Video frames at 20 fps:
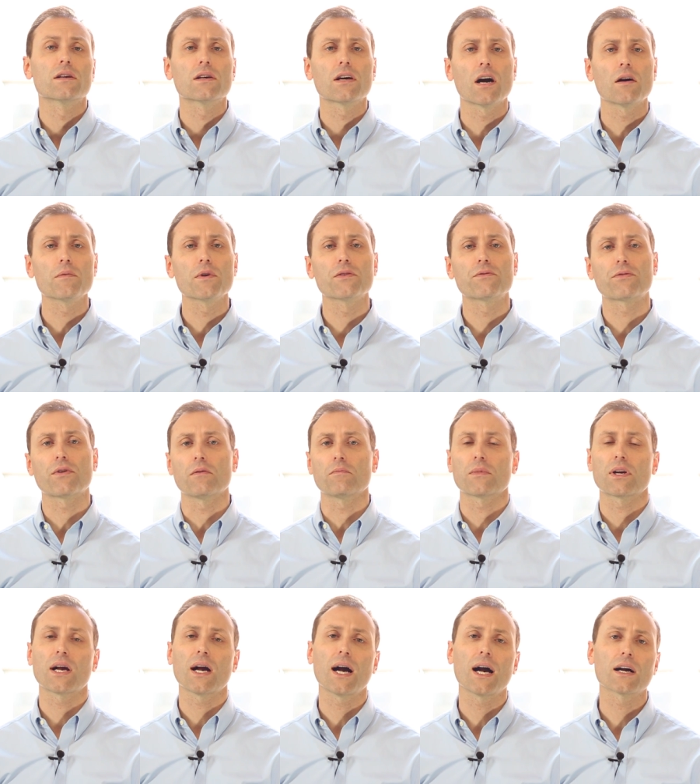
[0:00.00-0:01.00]
coming
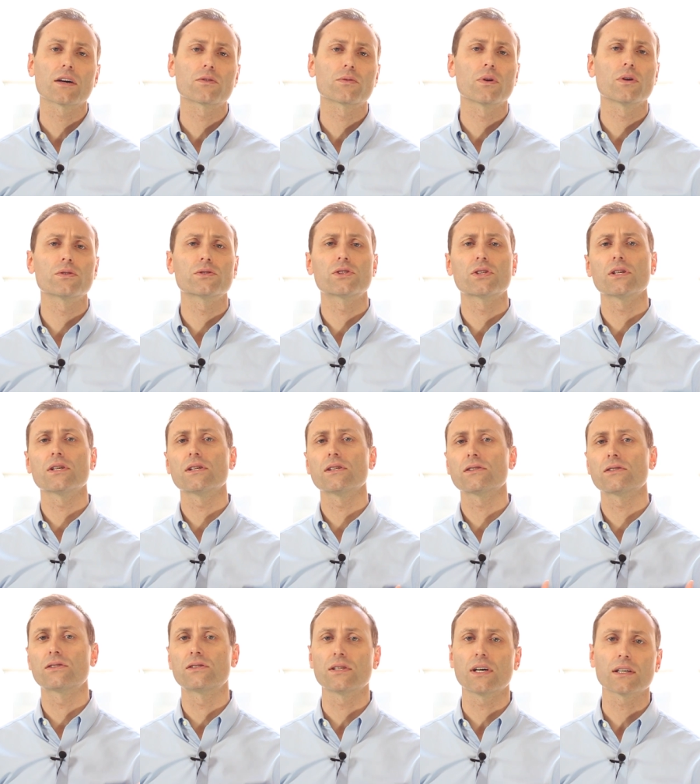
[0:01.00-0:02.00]
from
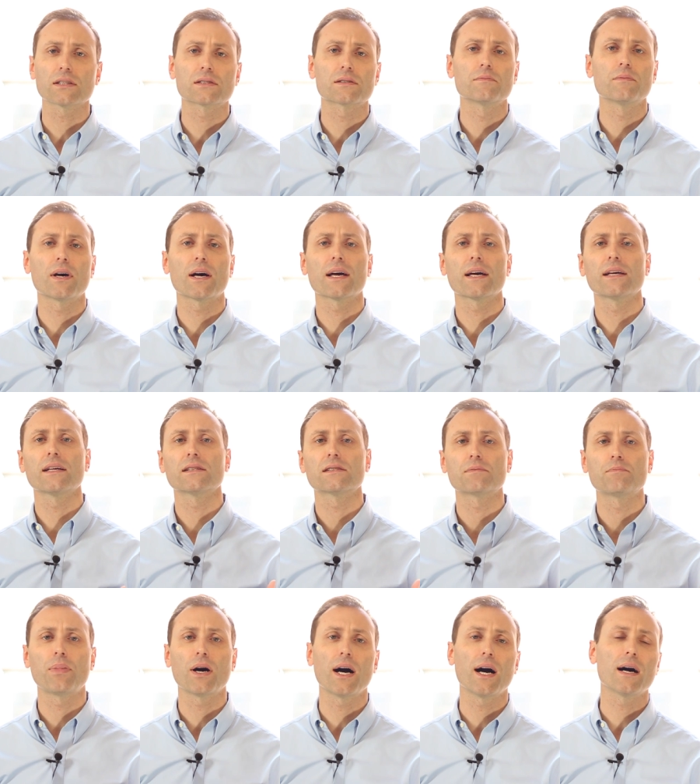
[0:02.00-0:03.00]
cockroaches, dust
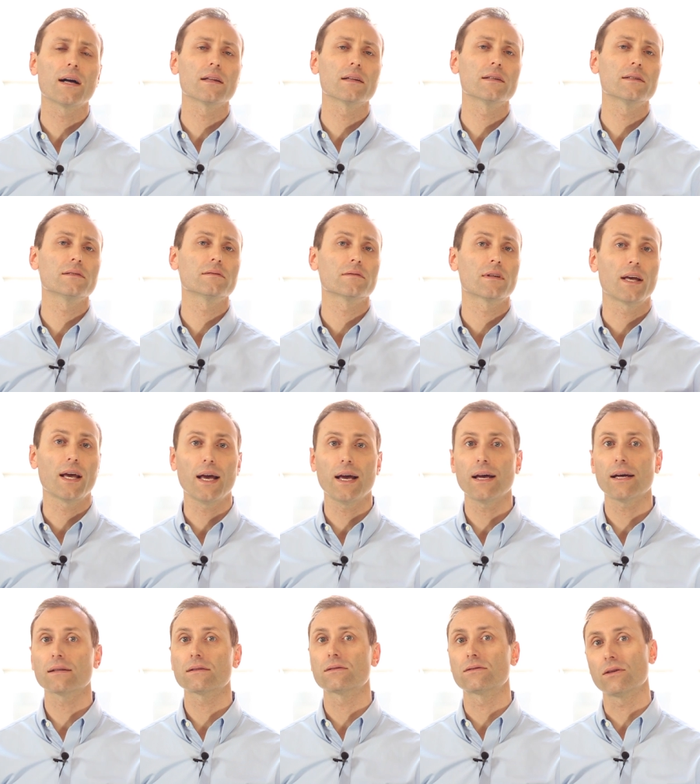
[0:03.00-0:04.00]
mites, pollen,
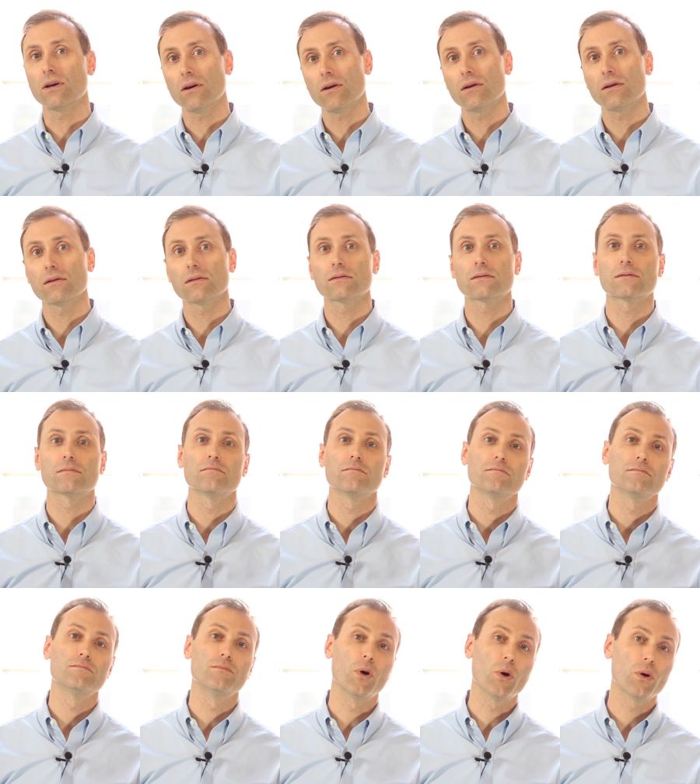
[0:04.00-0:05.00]
cats, dogs,
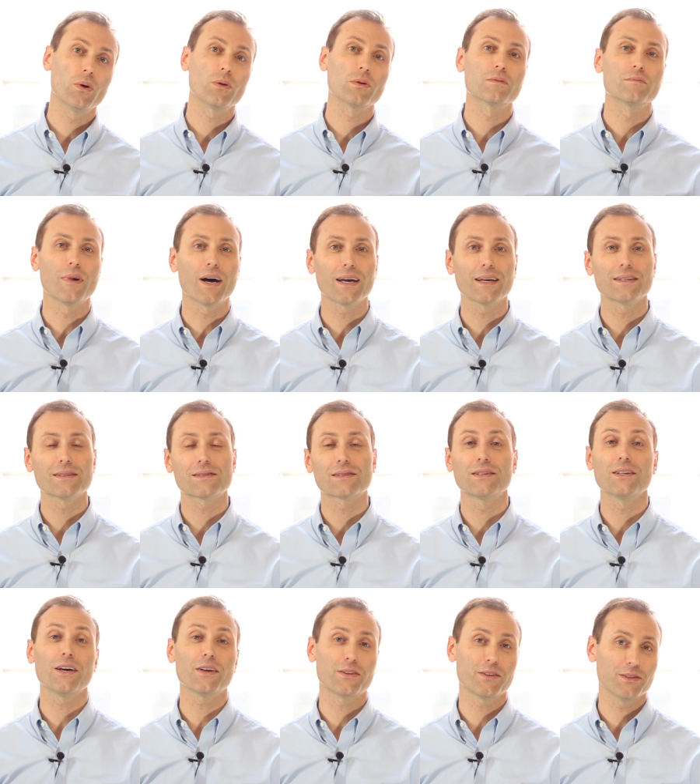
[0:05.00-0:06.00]
mold, mice,
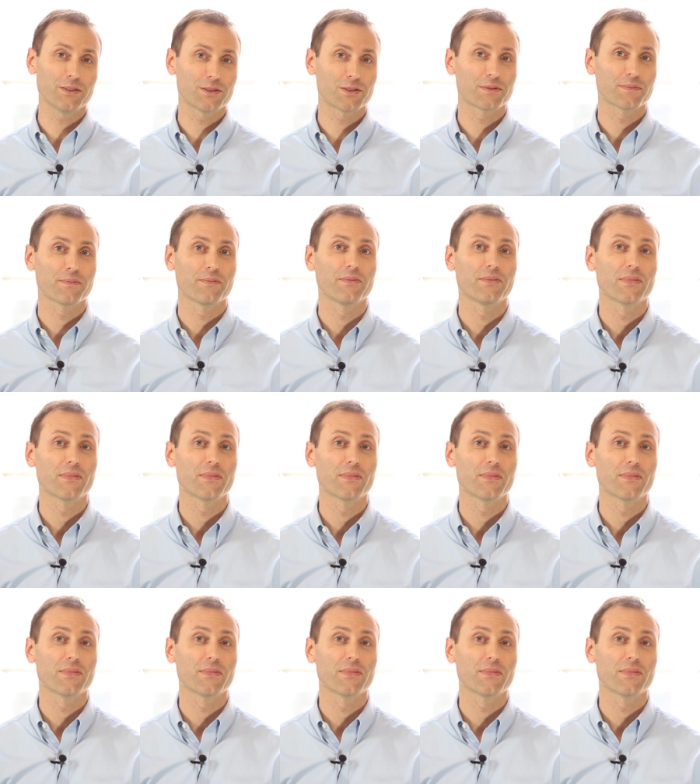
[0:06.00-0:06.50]
and others.